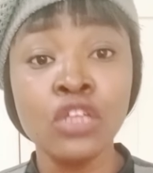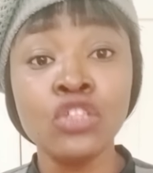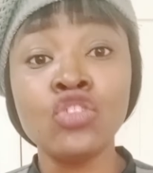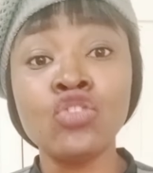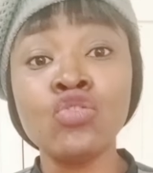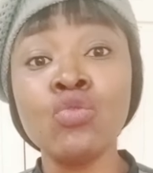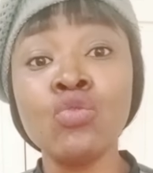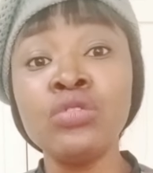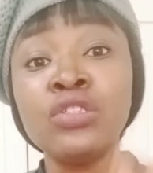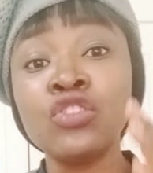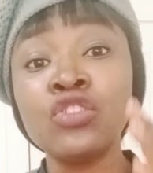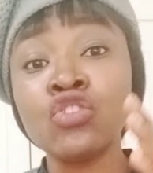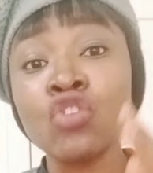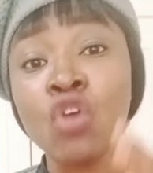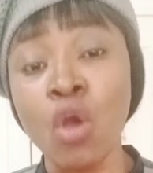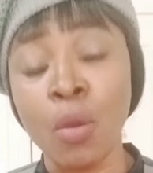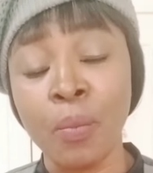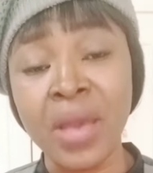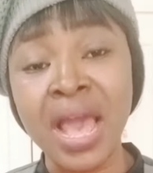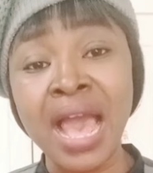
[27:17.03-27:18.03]
To
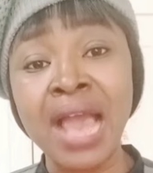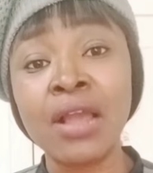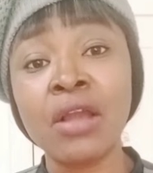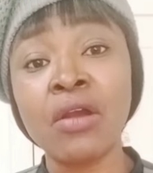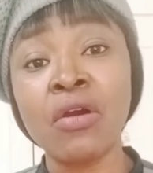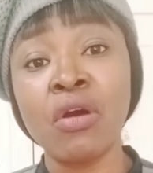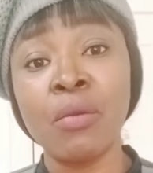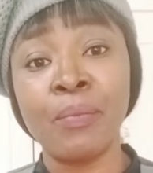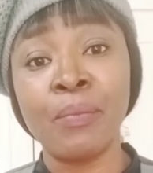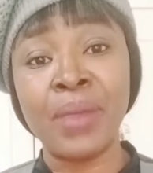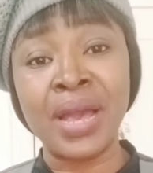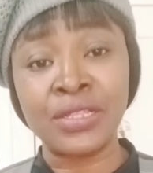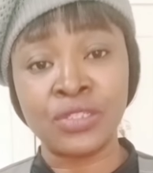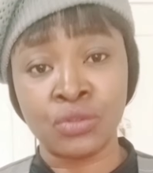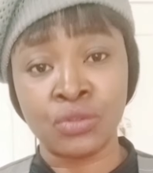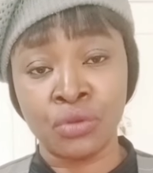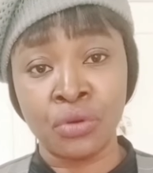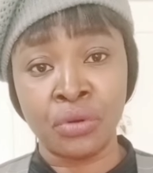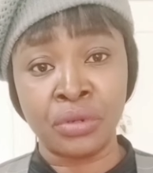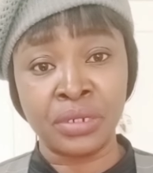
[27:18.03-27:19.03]
stop and come back
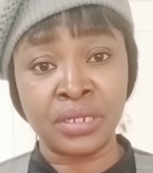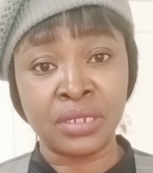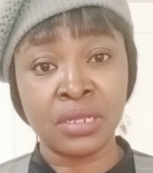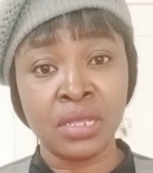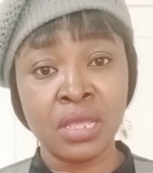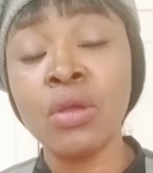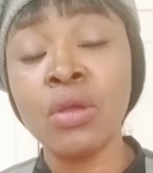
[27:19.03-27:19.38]
to God.